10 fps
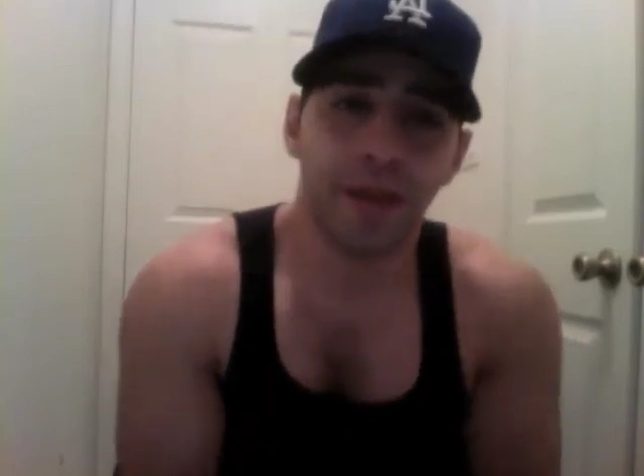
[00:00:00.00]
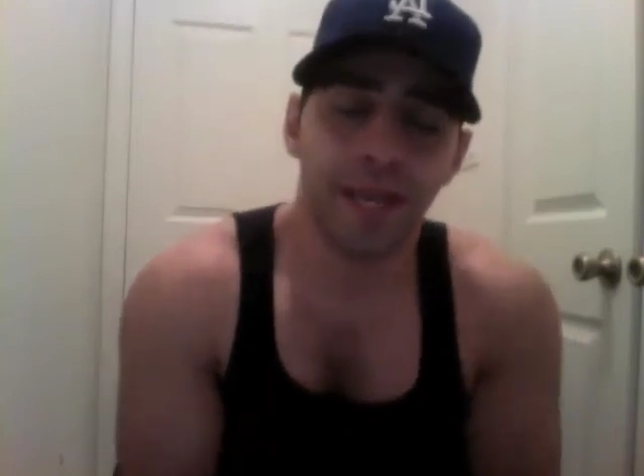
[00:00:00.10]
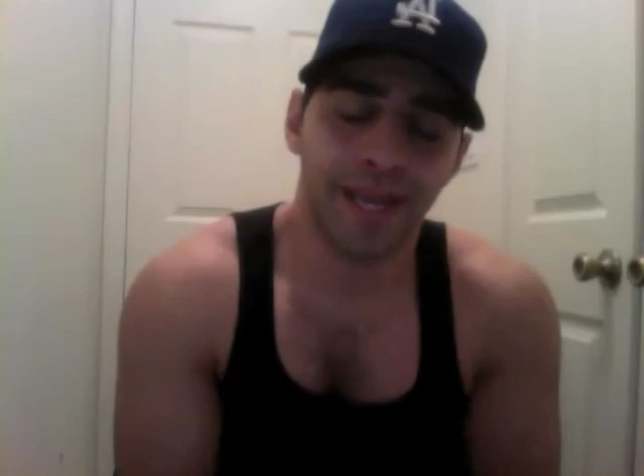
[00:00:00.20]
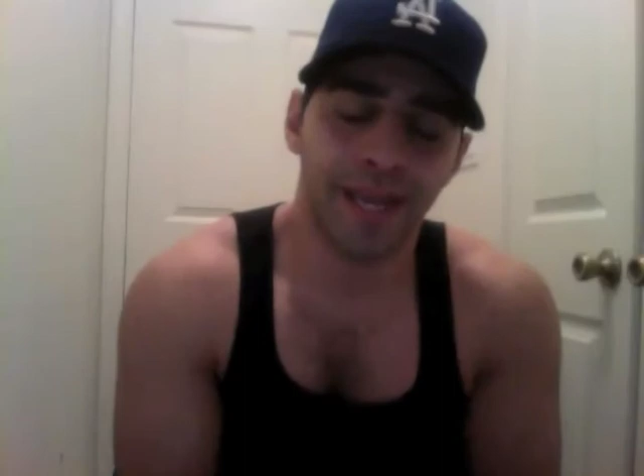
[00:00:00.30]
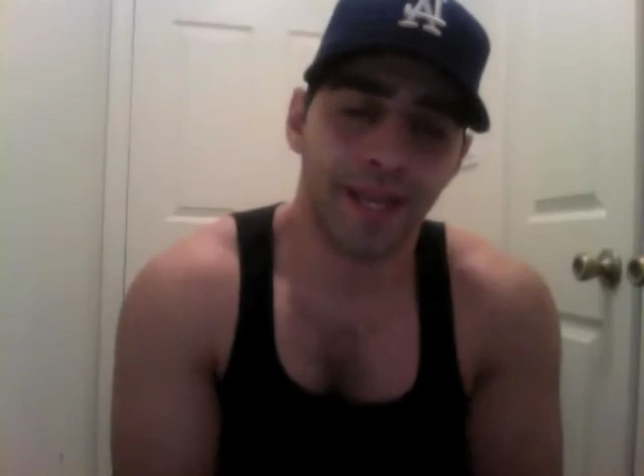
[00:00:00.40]

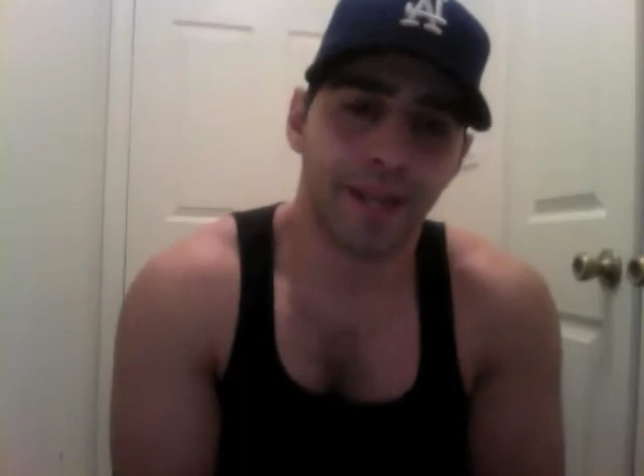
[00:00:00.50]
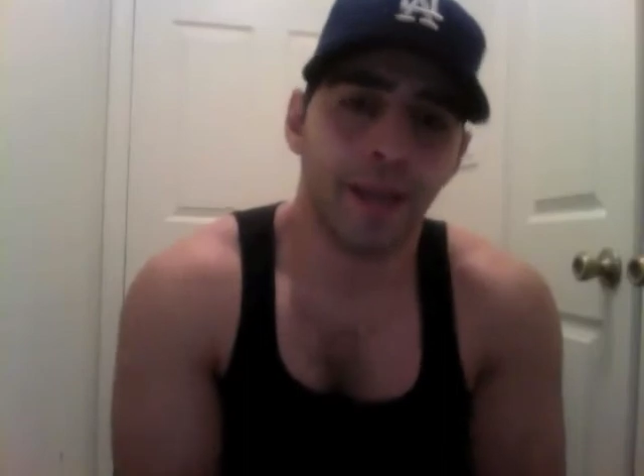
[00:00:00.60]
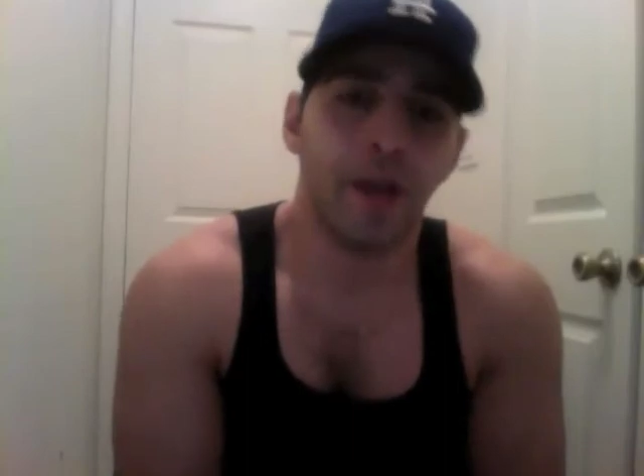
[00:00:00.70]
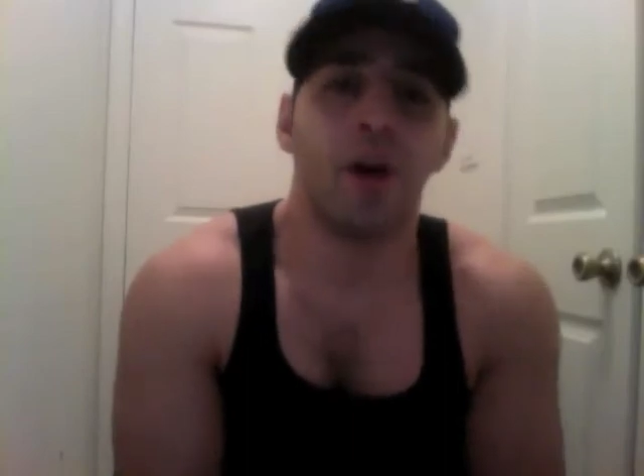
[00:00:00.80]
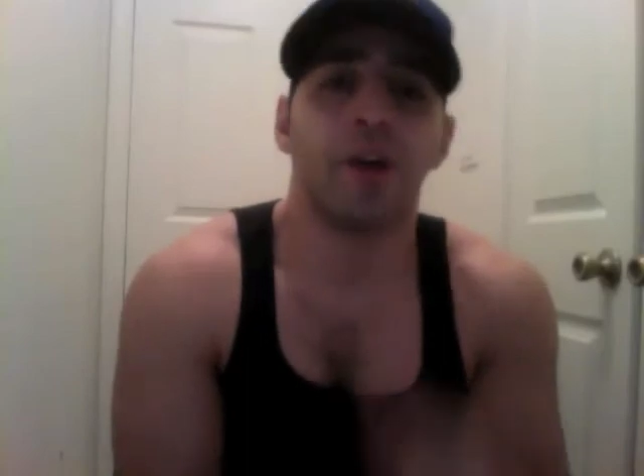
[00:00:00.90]
and
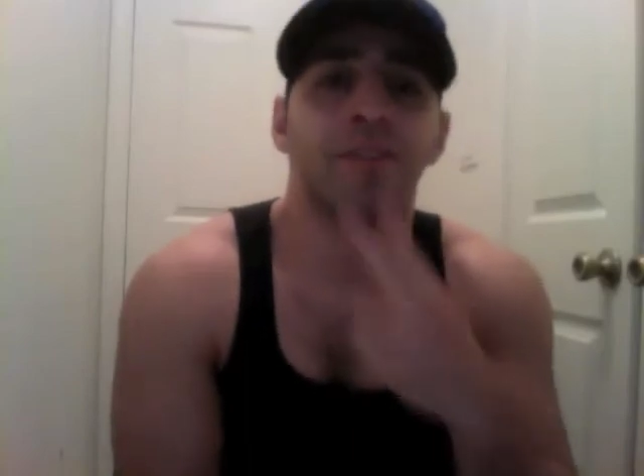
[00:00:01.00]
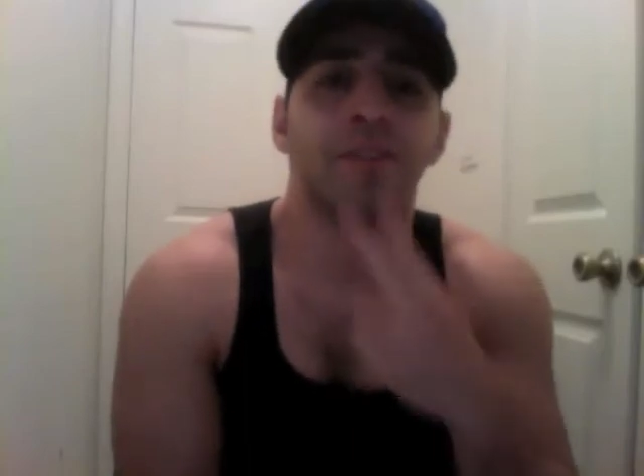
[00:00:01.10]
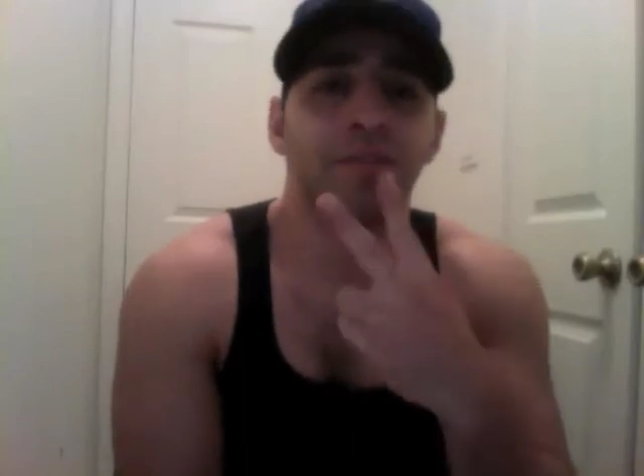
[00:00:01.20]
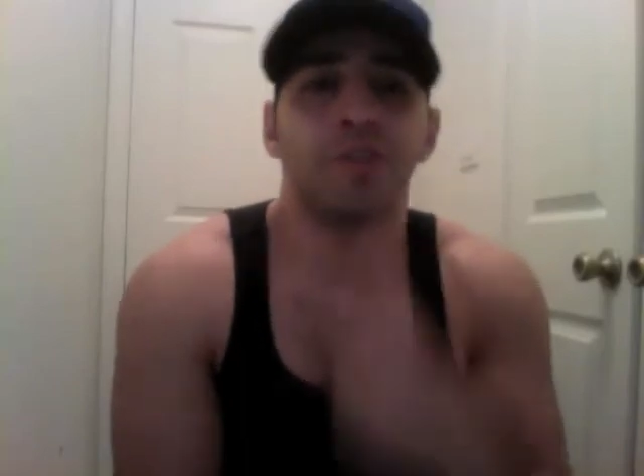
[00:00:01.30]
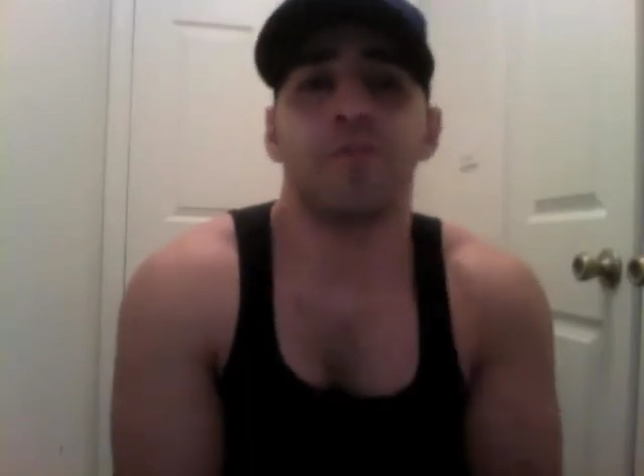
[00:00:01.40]
I'll give you
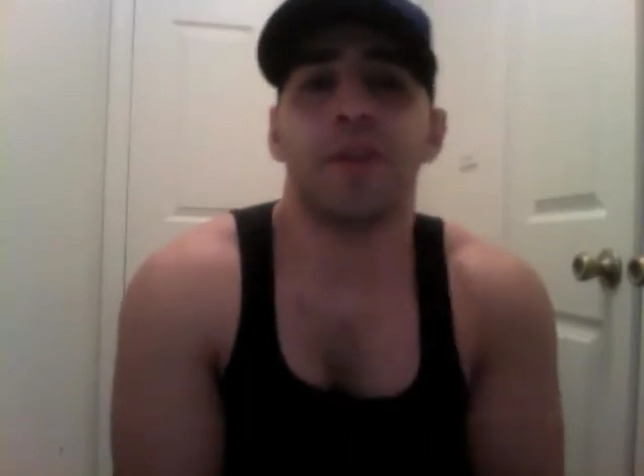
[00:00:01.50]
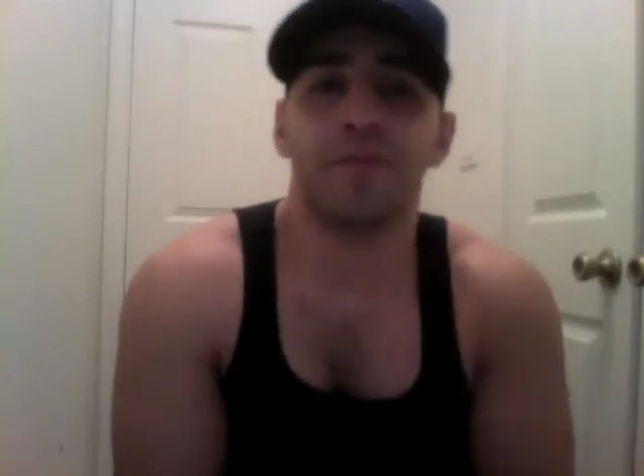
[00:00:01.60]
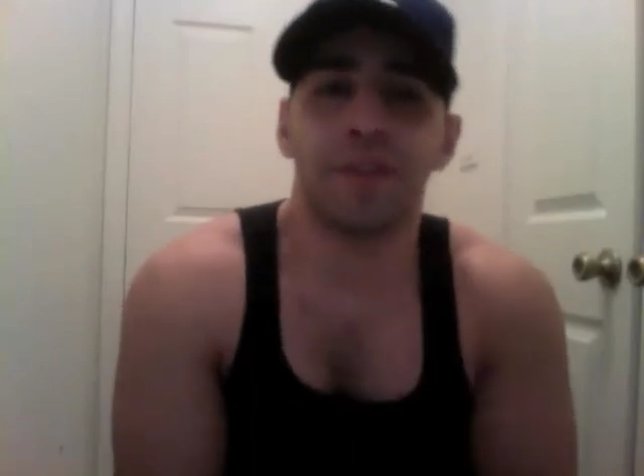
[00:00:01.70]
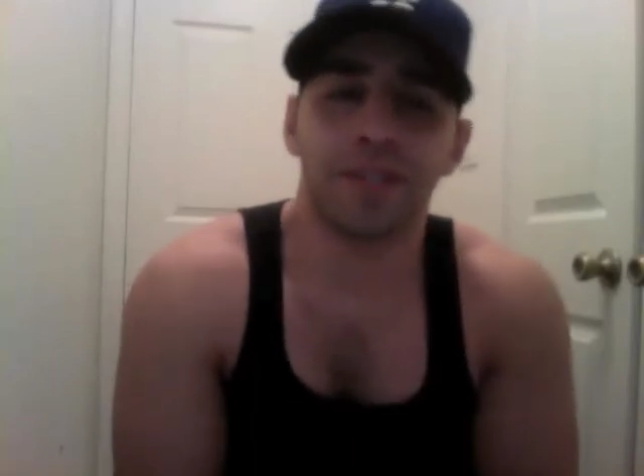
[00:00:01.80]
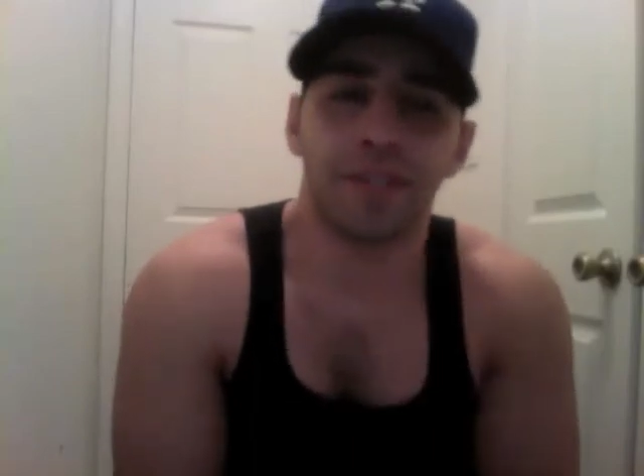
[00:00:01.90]
two main
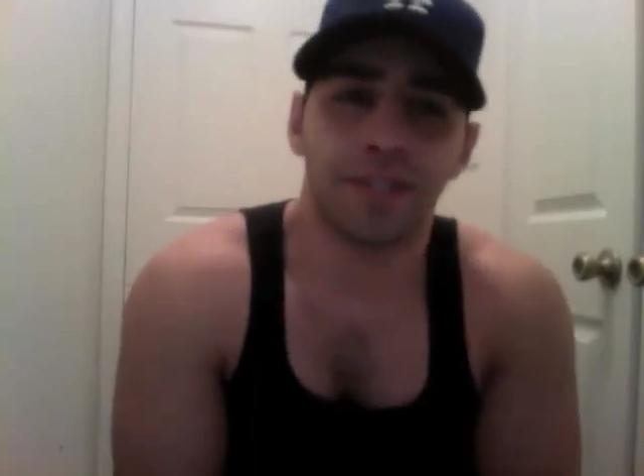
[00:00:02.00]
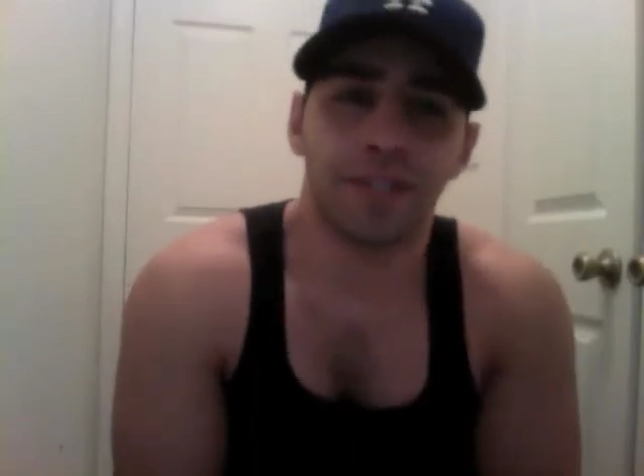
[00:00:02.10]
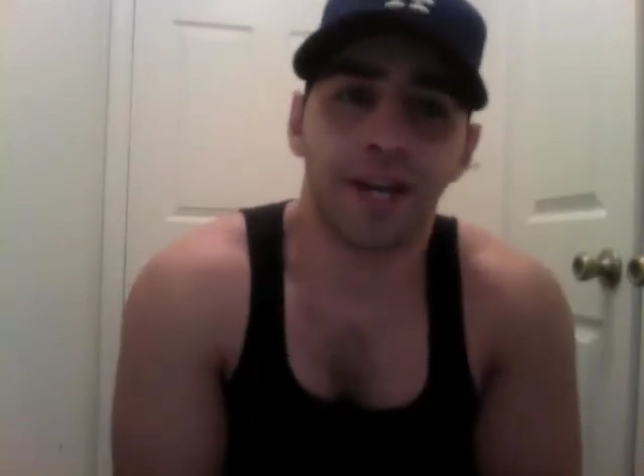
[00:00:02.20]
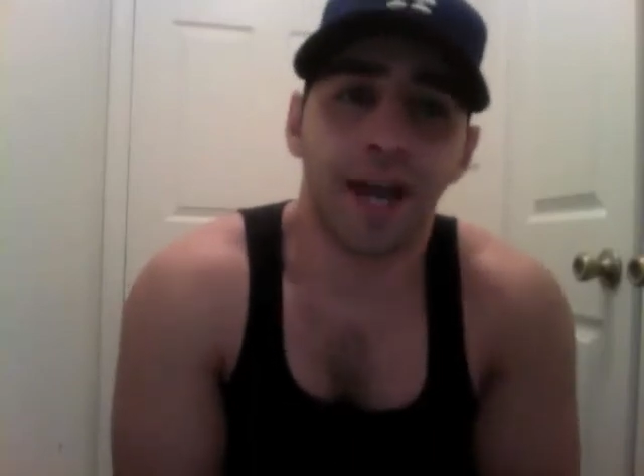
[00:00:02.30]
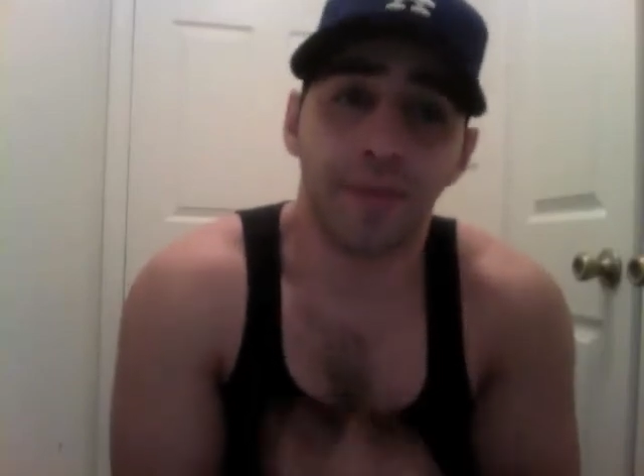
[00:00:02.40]
reasons that
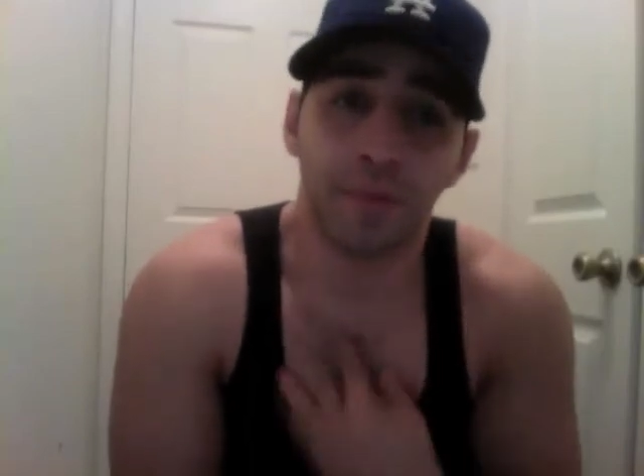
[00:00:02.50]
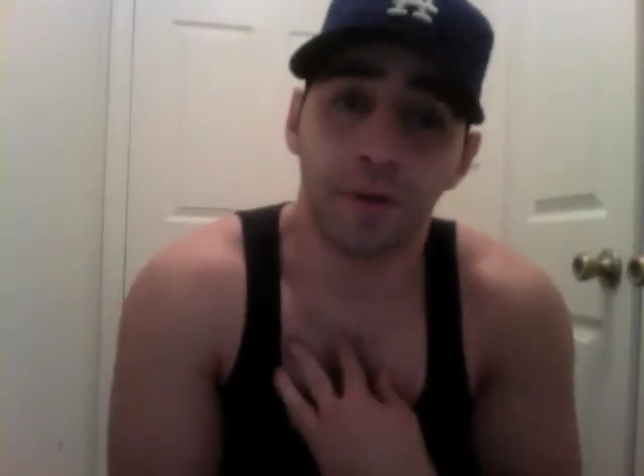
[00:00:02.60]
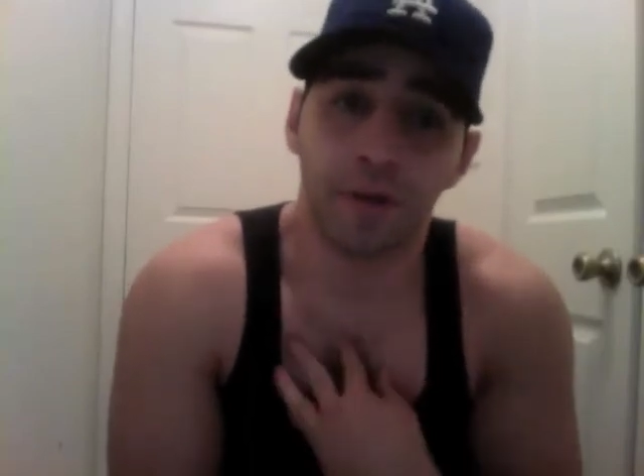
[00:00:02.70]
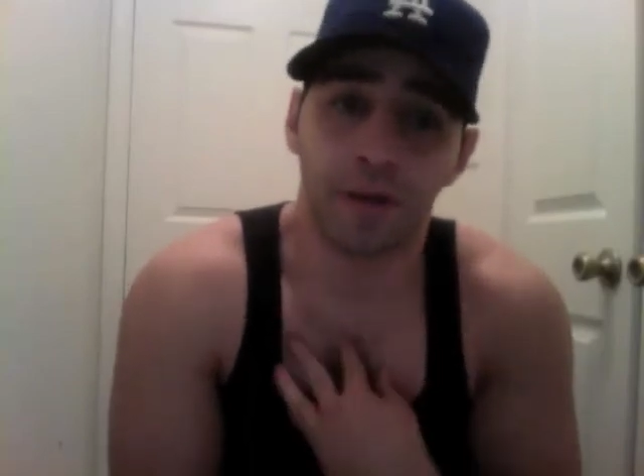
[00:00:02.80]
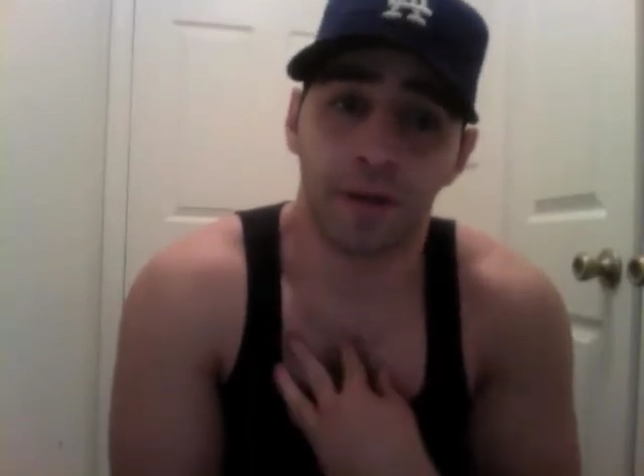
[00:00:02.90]
I'm
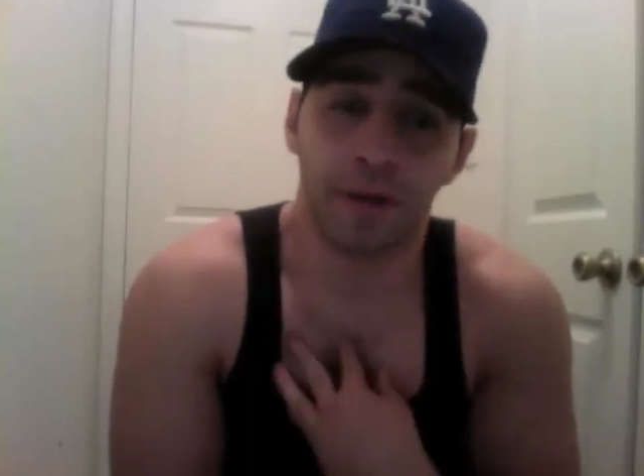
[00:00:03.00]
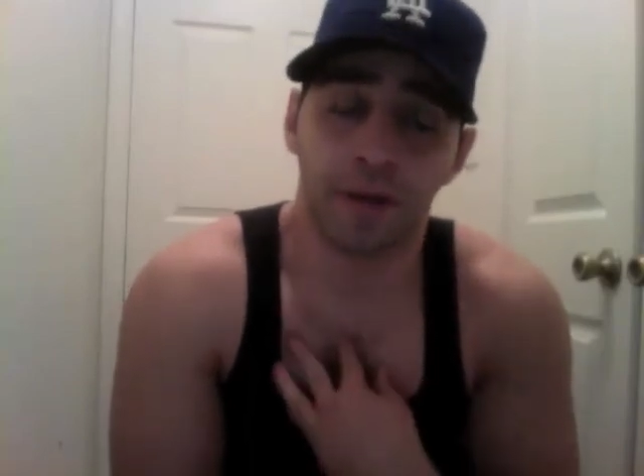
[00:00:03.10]
bulking.